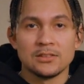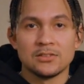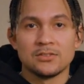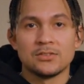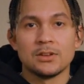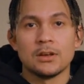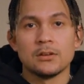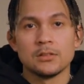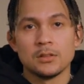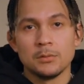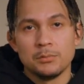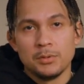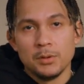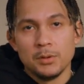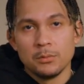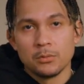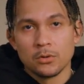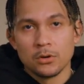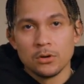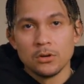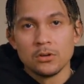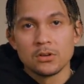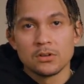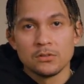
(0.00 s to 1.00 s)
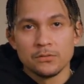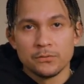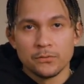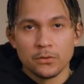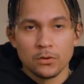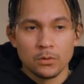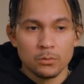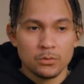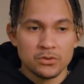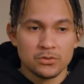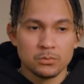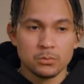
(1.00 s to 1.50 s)
the sound that people were looking
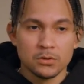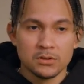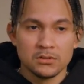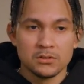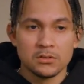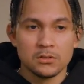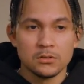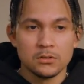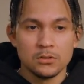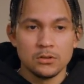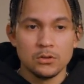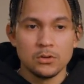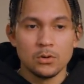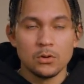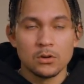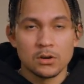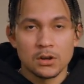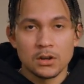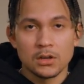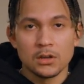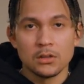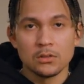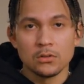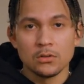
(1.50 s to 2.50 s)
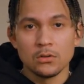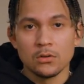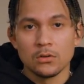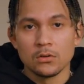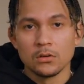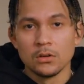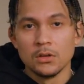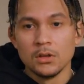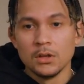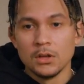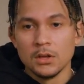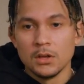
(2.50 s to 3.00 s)
for, which was, reggaeton.